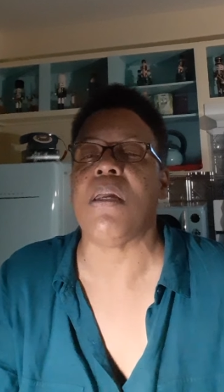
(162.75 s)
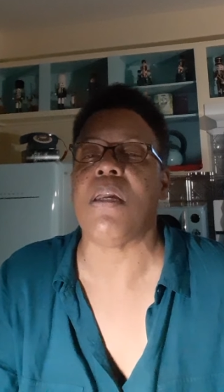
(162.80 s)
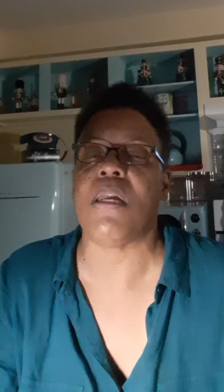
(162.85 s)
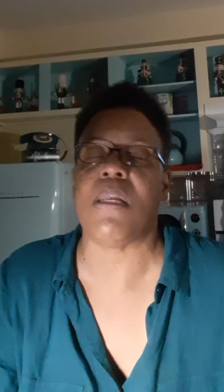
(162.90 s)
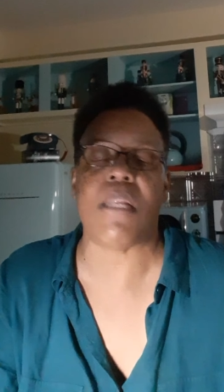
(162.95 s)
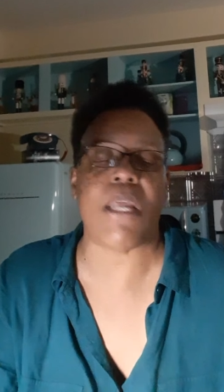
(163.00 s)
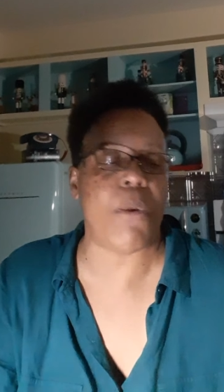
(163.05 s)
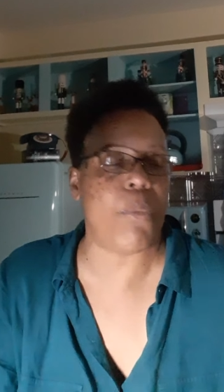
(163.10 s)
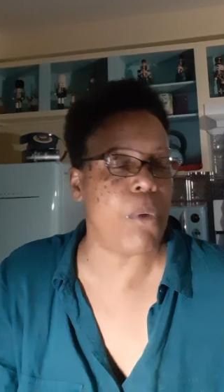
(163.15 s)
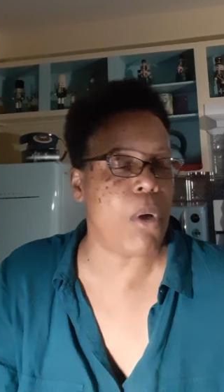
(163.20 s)

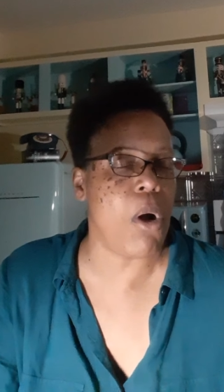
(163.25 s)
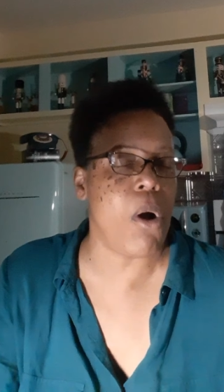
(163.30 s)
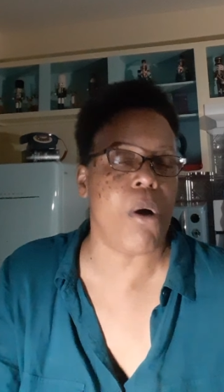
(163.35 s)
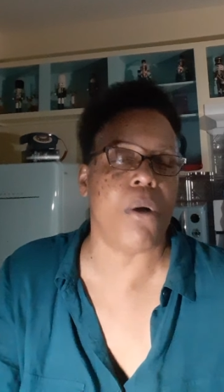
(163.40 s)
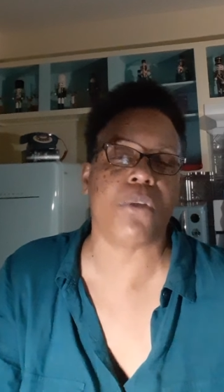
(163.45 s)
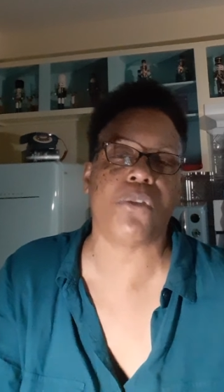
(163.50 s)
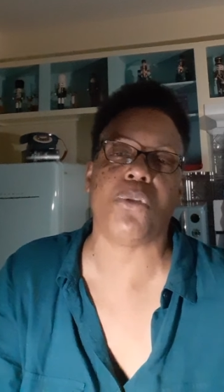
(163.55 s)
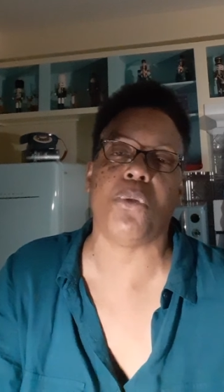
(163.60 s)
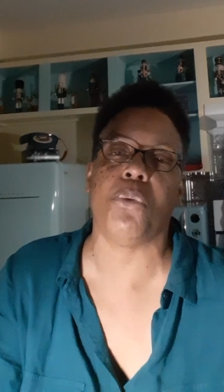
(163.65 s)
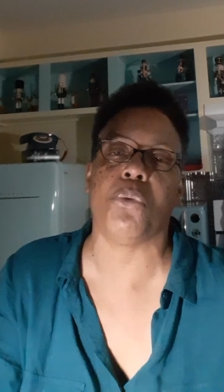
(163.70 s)
And that will
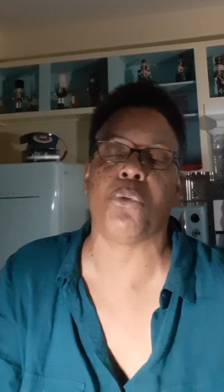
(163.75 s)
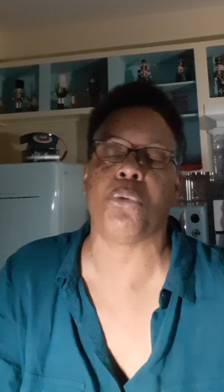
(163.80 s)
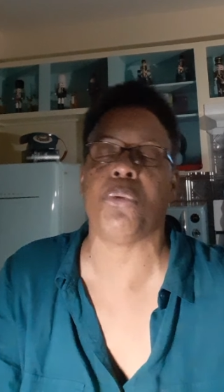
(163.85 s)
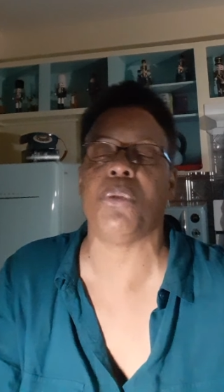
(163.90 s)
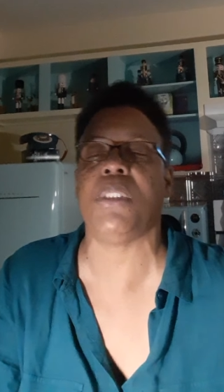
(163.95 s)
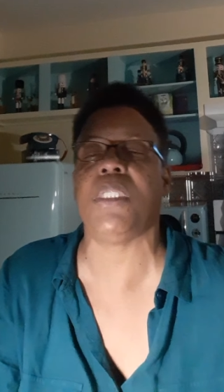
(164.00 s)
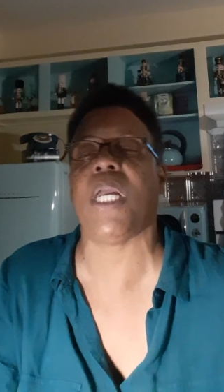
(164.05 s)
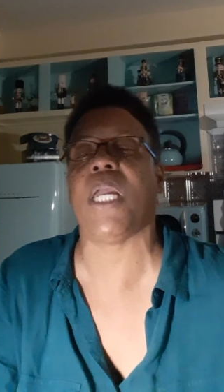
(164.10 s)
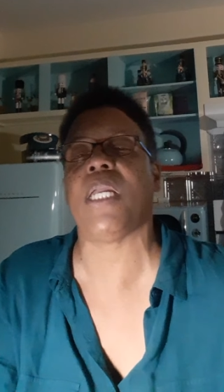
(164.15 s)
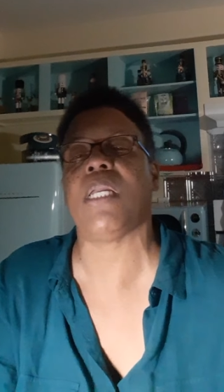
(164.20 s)
also
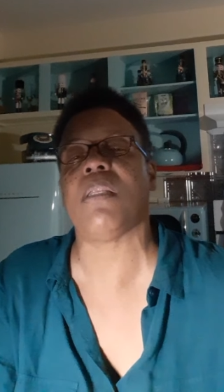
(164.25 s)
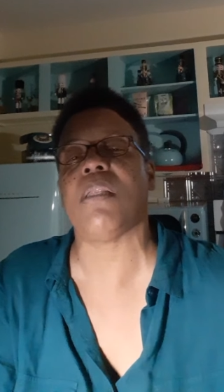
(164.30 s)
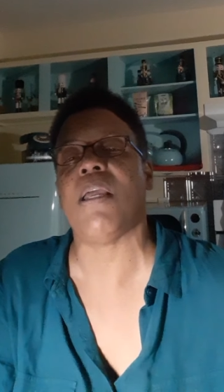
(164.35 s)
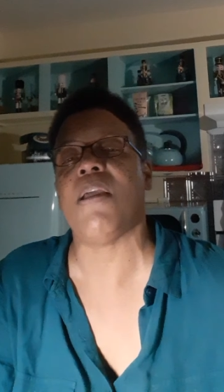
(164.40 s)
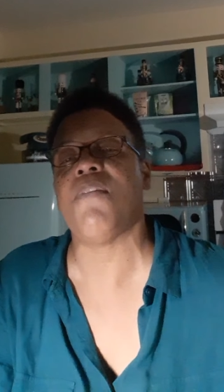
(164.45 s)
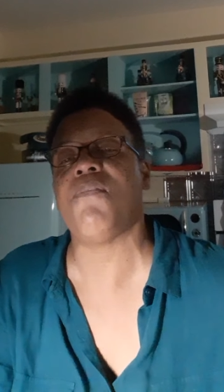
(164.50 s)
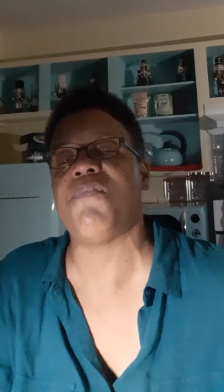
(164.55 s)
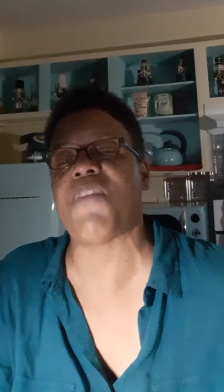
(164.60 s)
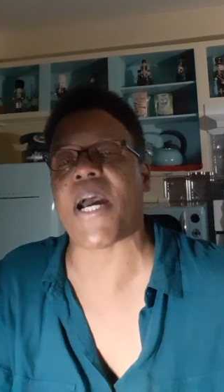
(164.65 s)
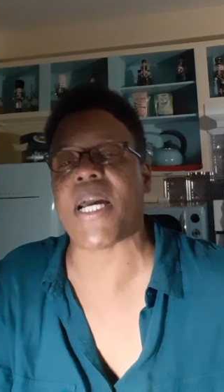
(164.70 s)
create
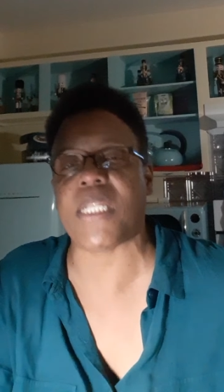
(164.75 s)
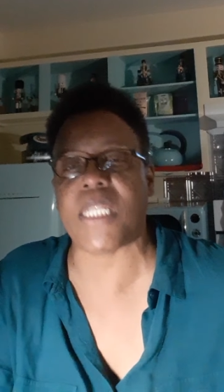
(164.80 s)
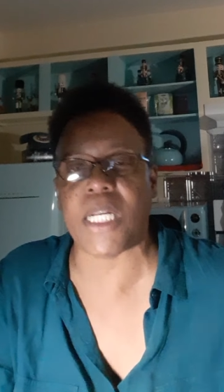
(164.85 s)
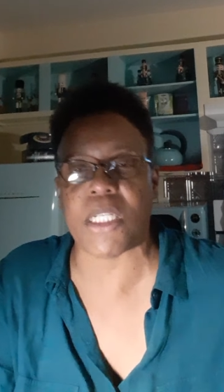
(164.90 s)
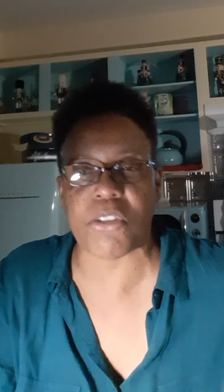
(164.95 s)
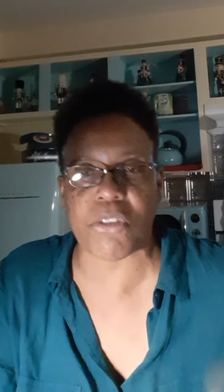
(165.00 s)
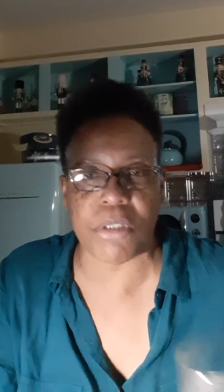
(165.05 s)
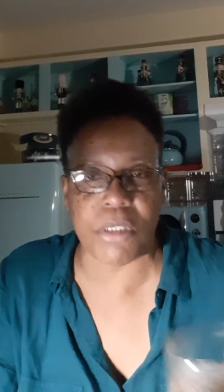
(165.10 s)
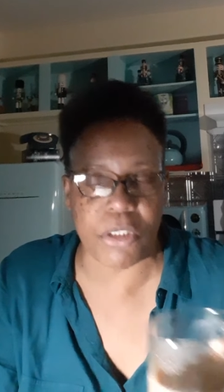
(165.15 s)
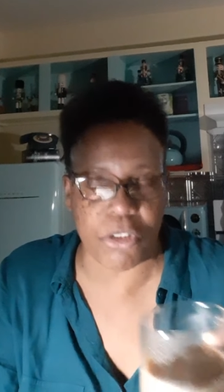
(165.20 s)

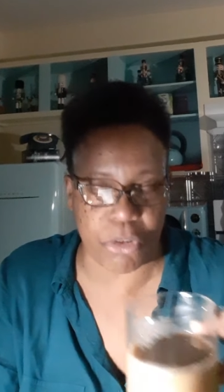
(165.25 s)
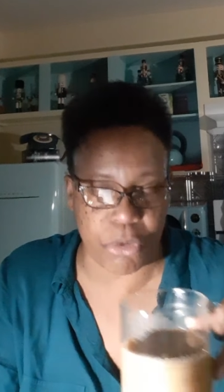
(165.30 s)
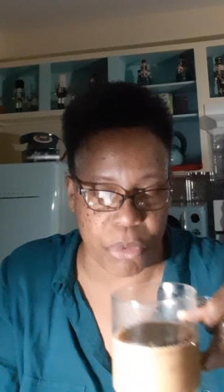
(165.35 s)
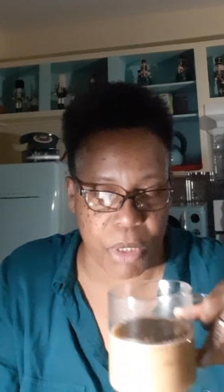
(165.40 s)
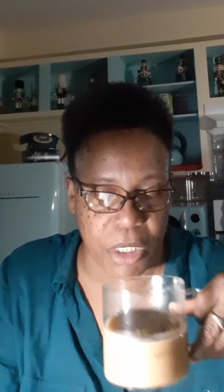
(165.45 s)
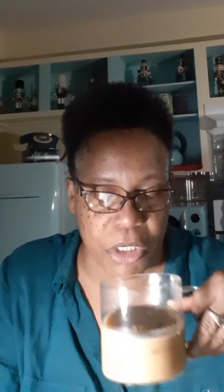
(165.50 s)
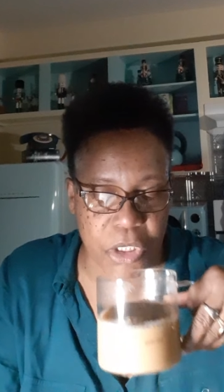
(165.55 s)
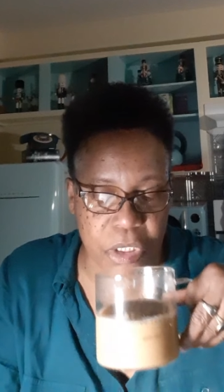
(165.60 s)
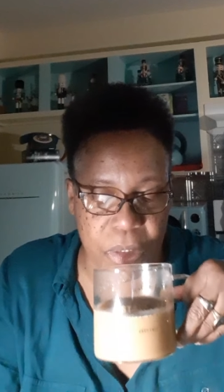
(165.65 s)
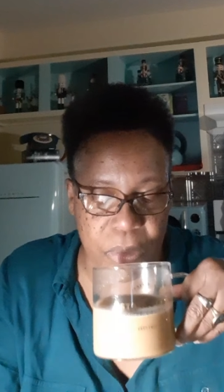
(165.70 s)
financial
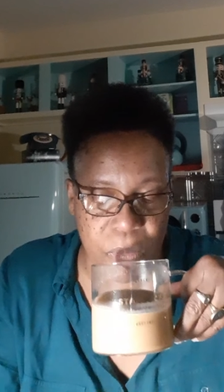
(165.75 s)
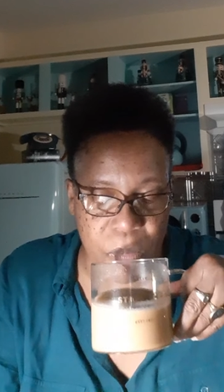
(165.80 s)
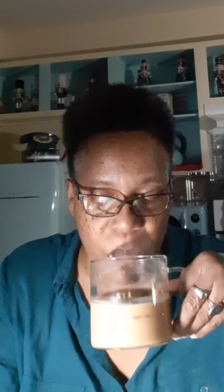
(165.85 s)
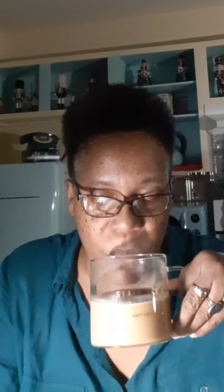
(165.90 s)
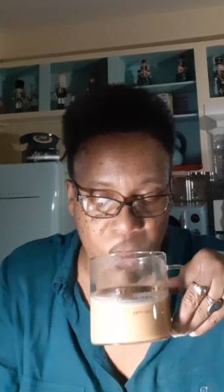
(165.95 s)
destruction.